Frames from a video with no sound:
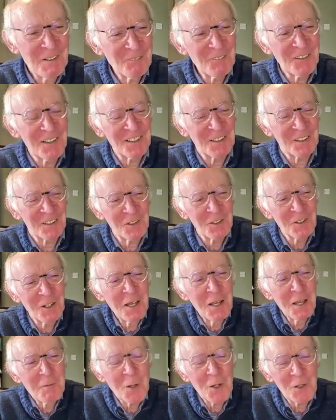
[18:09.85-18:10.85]
Very good.
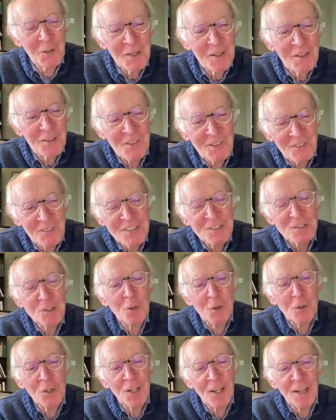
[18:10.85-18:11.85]
But there is
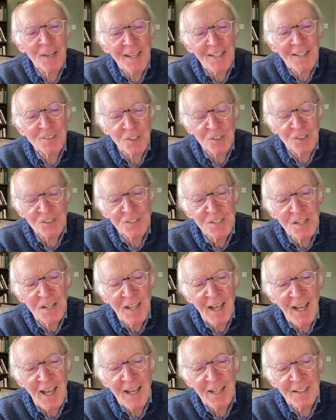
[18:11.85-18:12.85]
local elections,
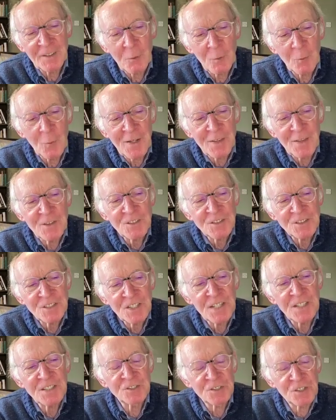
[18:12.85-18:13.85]
and when you
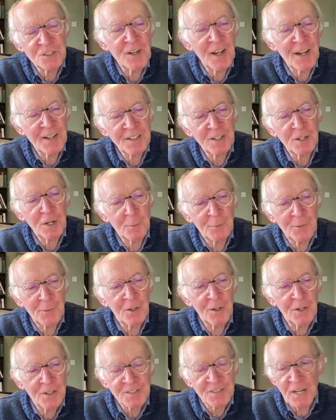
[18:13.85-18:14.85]
see Sunak
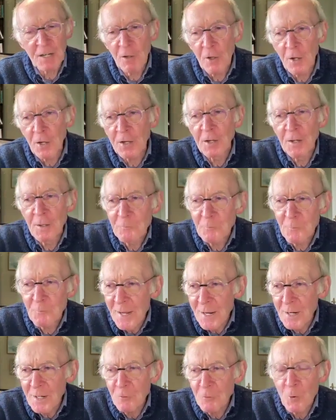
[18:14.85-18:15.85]
coming on and saying, "Look,
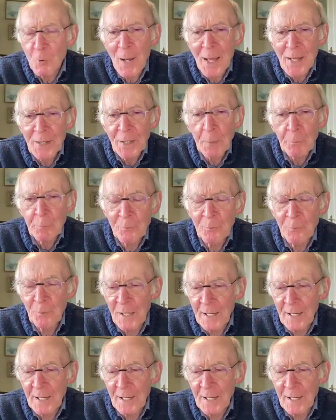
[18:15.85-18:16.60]
my Rwanda